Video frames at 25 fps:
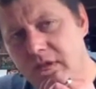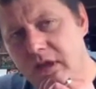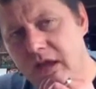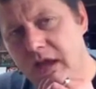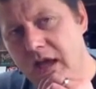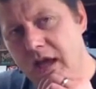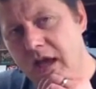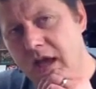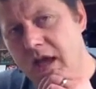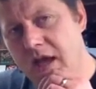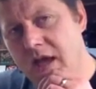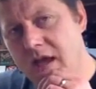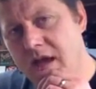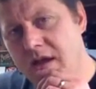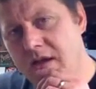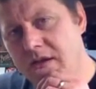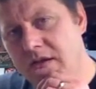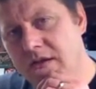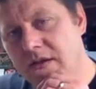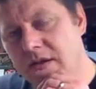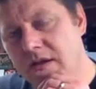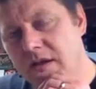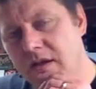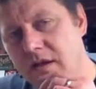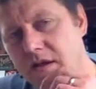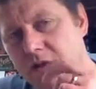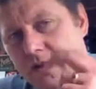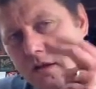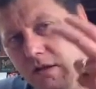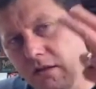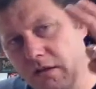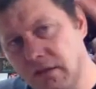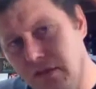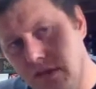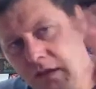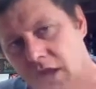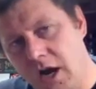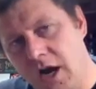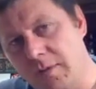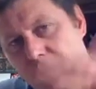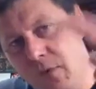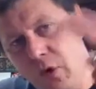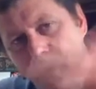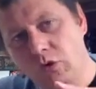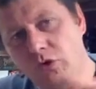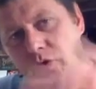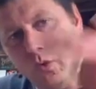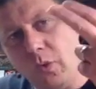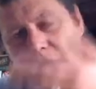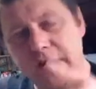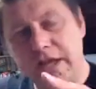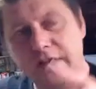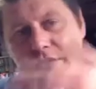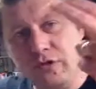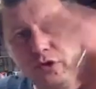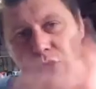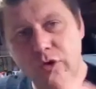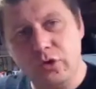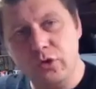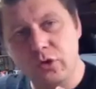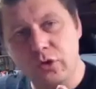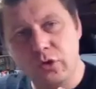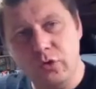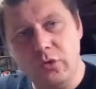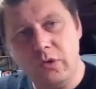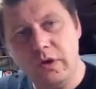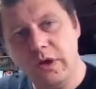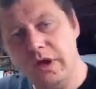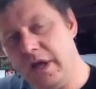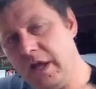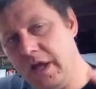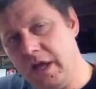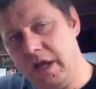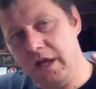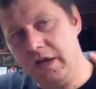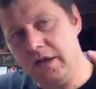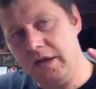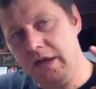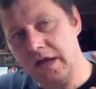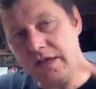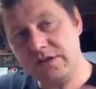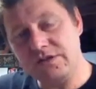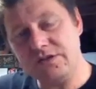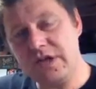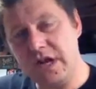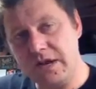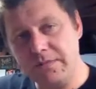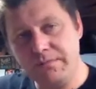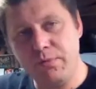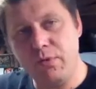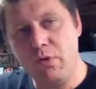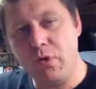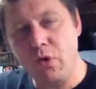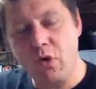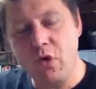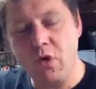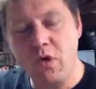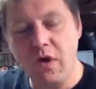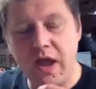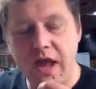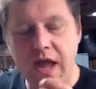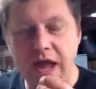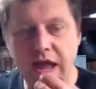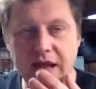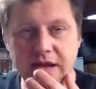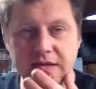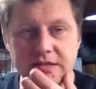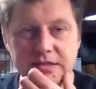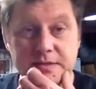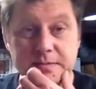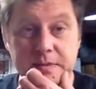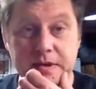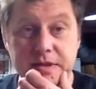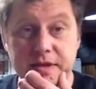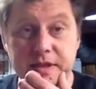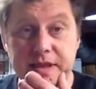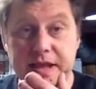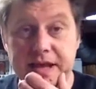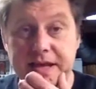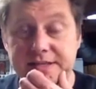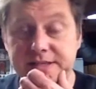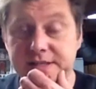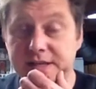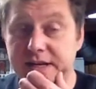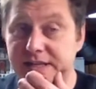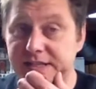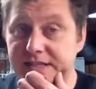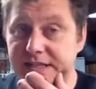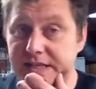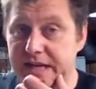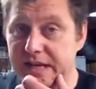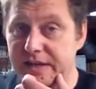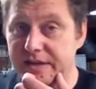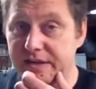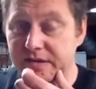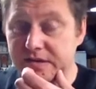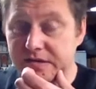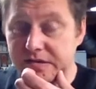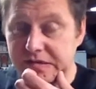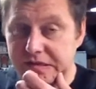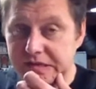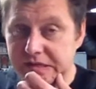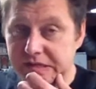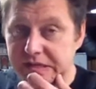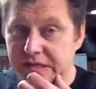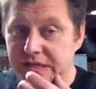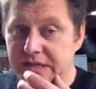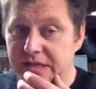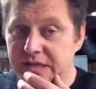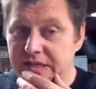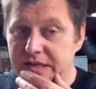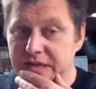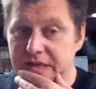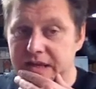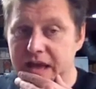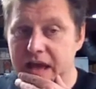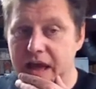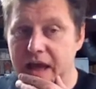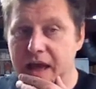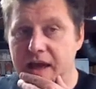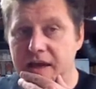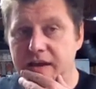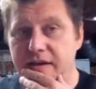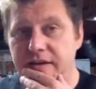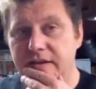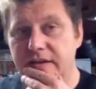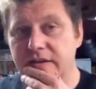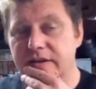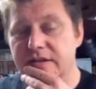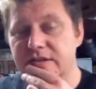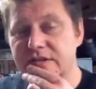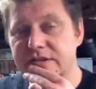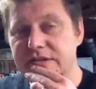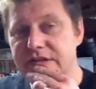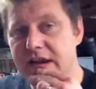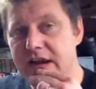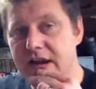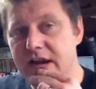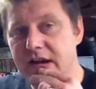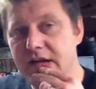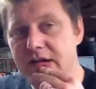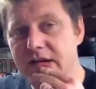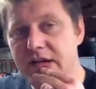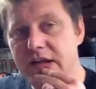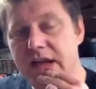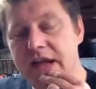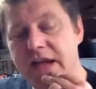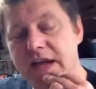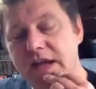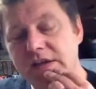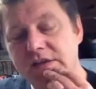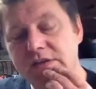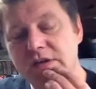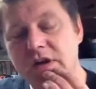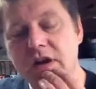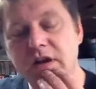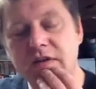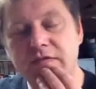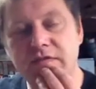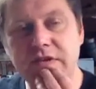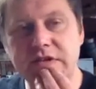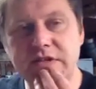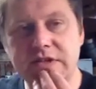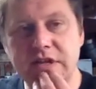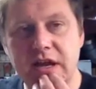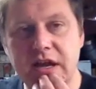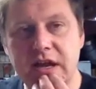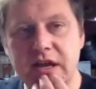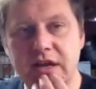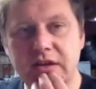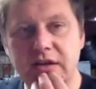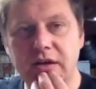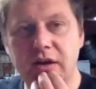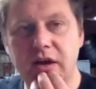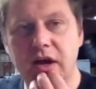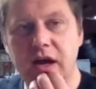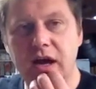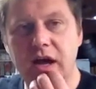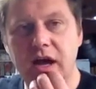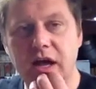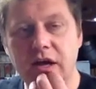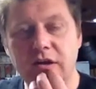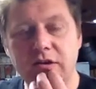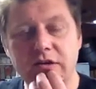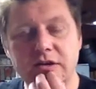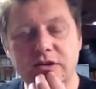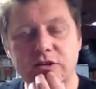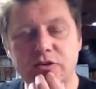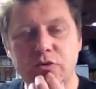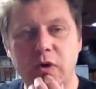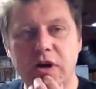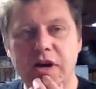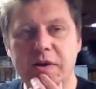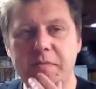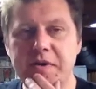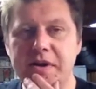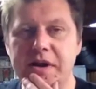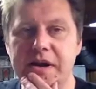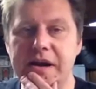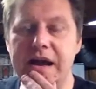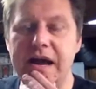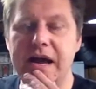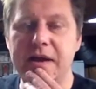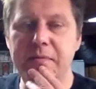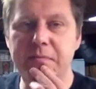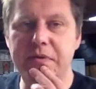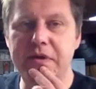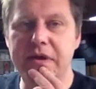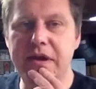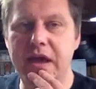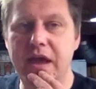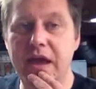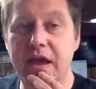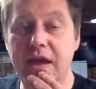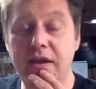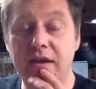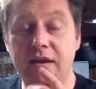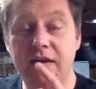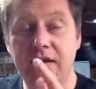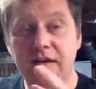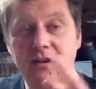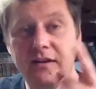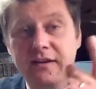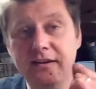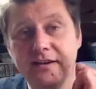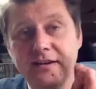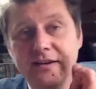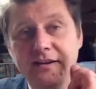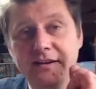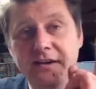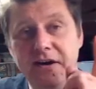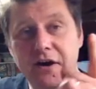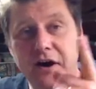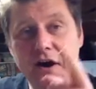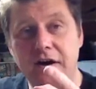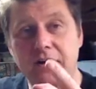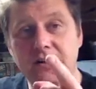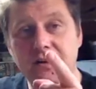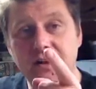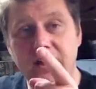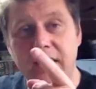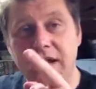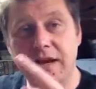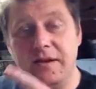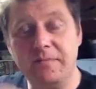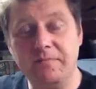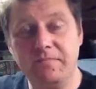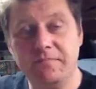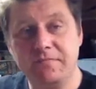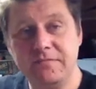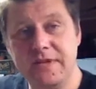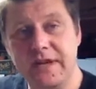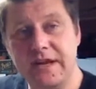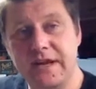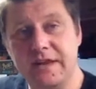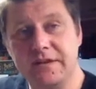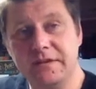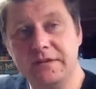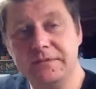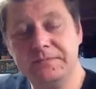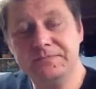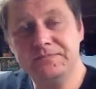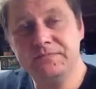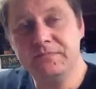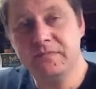and Larmo22 and SJ Poor and some other lads got together and shared a Dogfish Head 120 minute IPA online together.